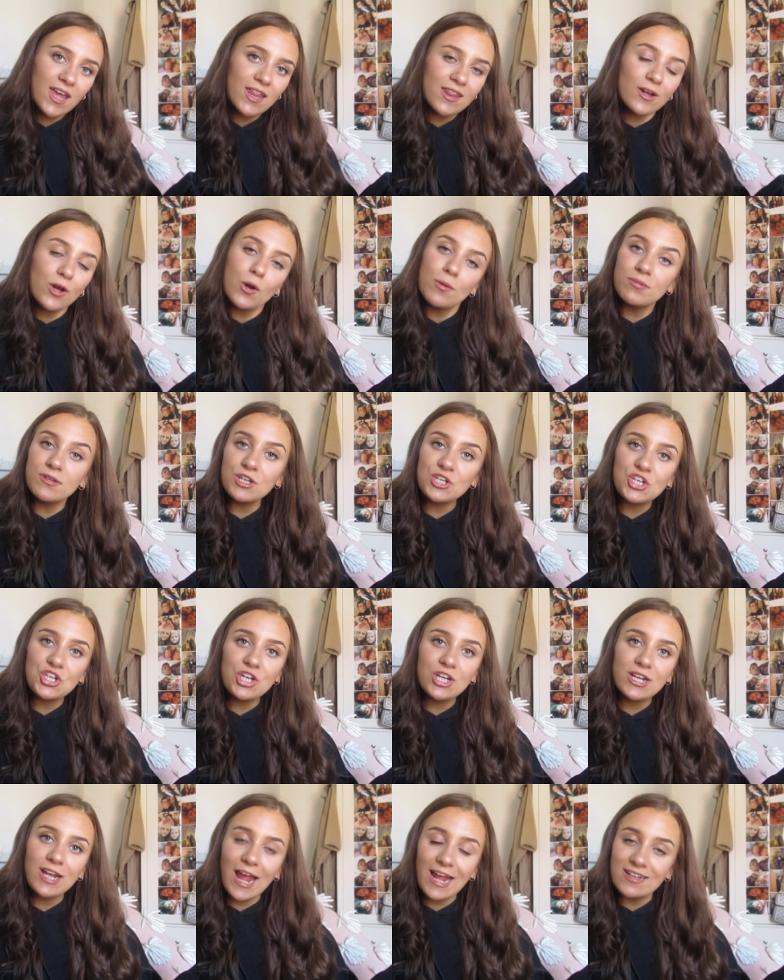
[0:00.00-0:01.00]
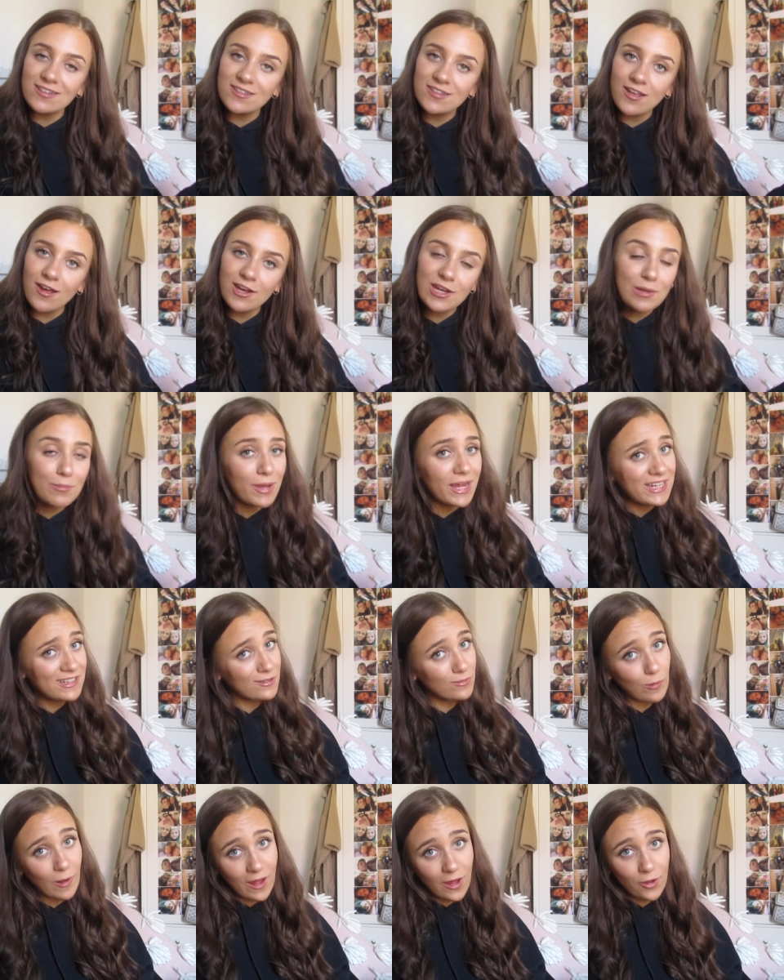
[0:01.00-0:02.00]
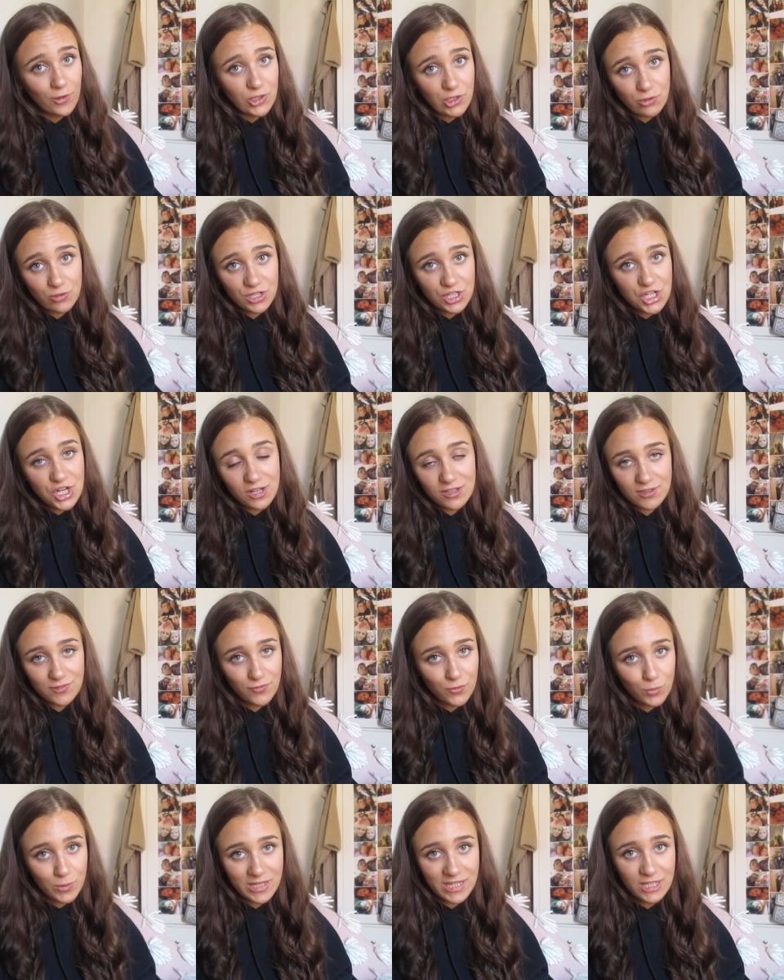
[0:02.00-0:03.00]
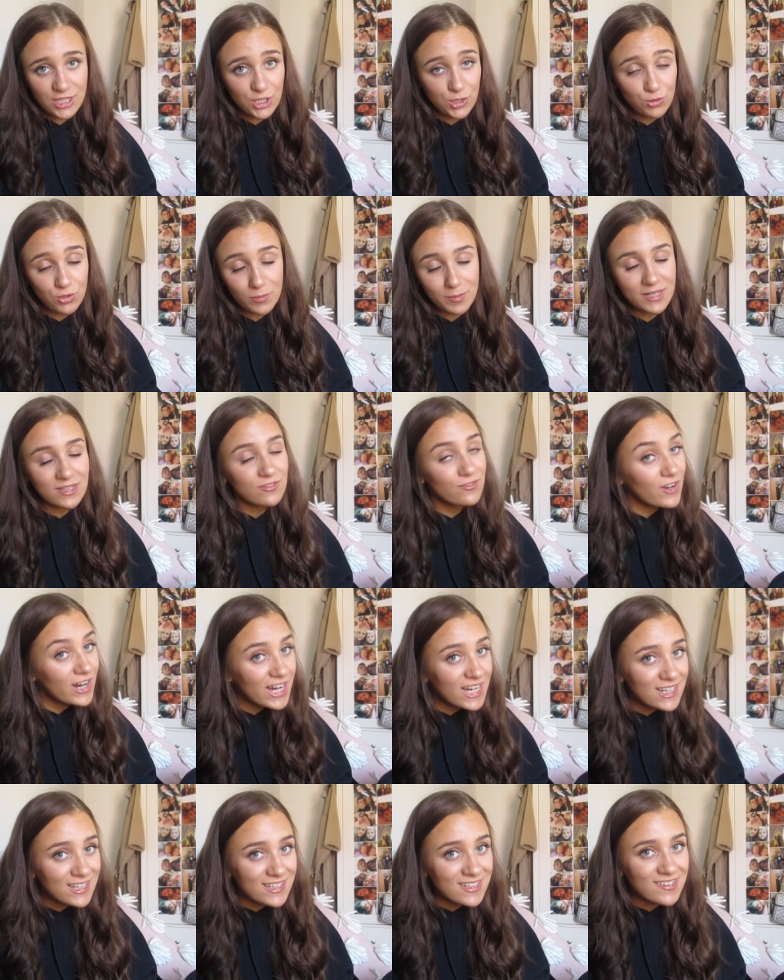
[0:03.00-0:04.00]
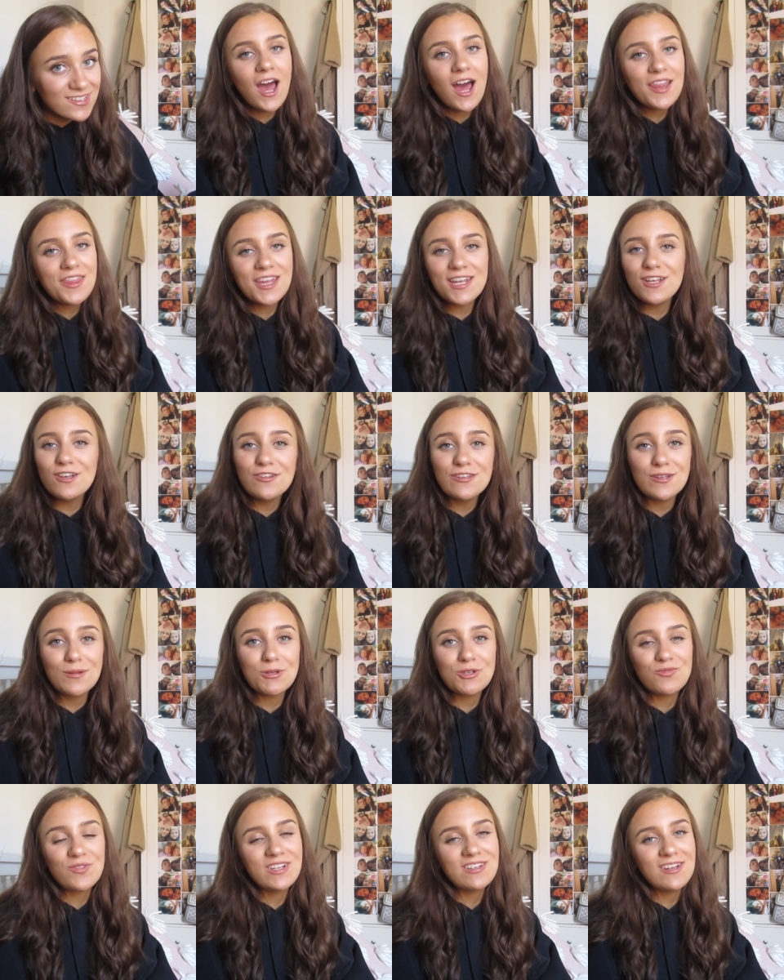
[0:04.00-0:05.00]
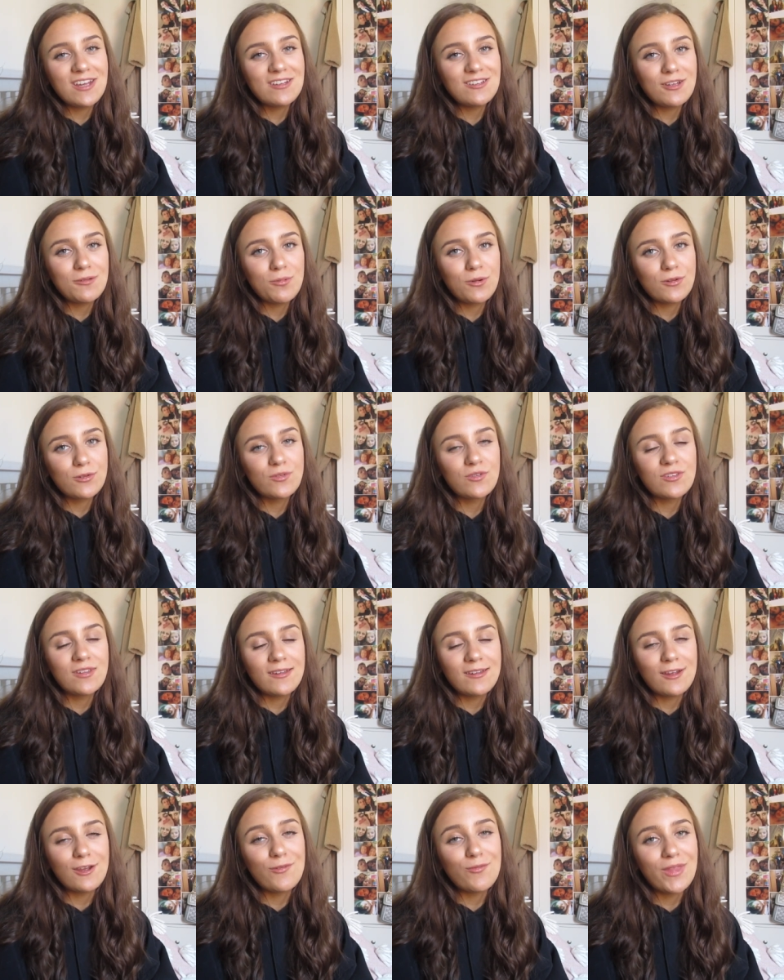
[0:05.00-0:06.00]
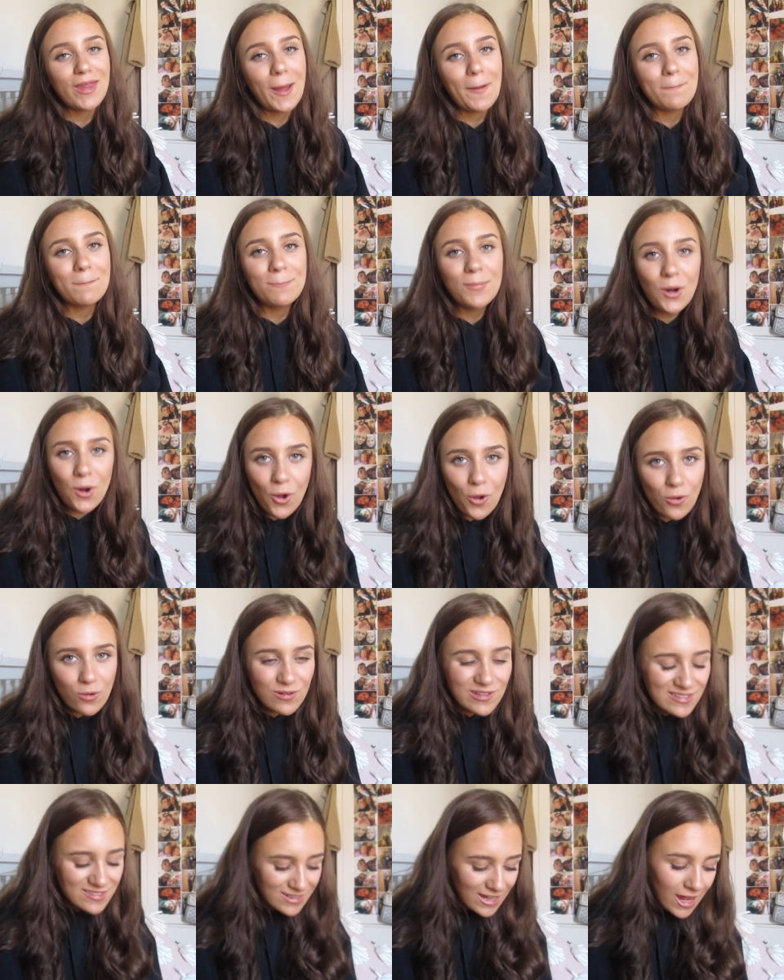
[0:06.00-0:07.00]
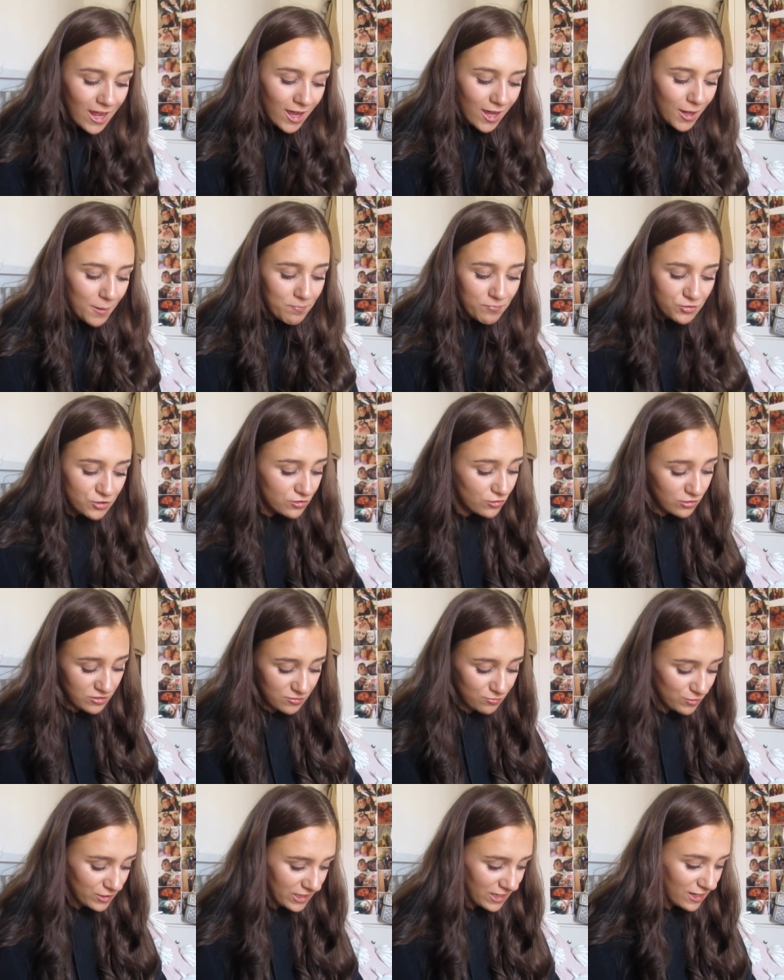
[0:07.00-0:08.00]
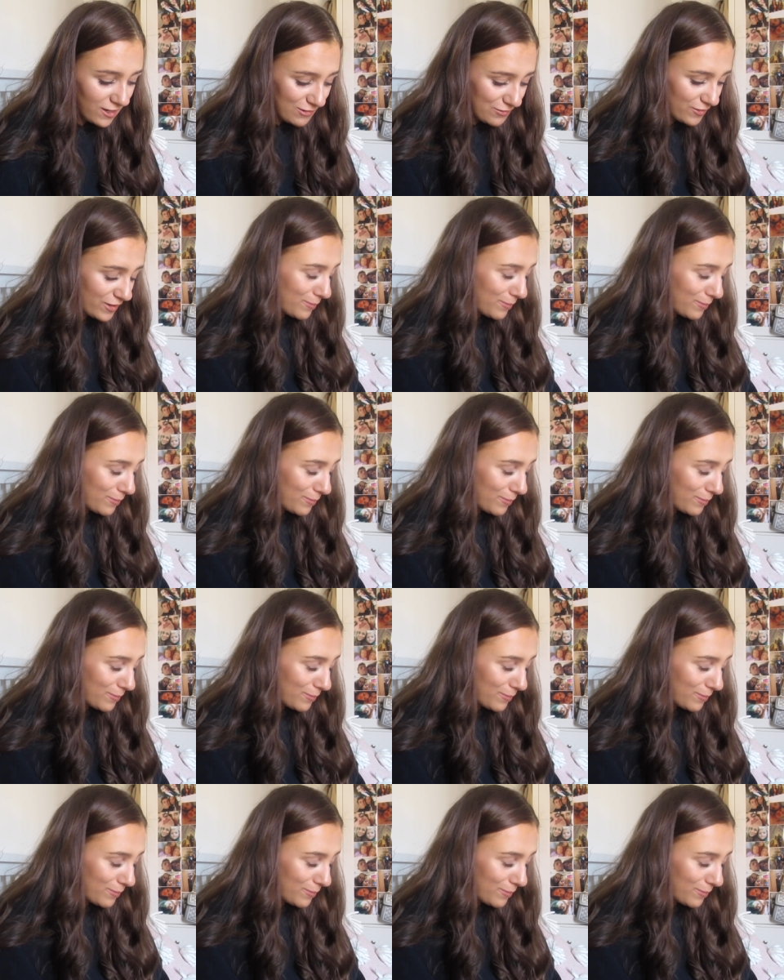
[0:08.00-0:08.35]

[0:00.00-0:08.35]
the competition, enter, you may as well. You're in a chance for winning you and your best friend. Thank you so much Fantasia Box for sending over that box. Um, just got some really lovely